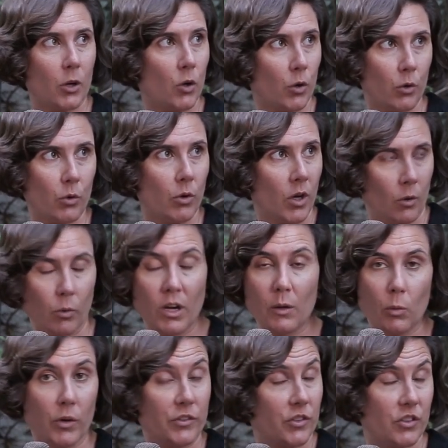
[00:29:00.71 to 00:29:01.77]
who really
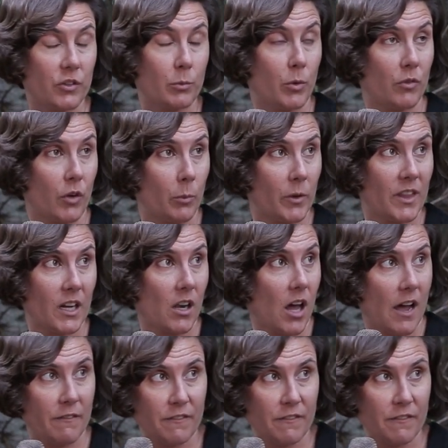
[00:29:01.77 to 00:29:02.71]
wants to just move on with their life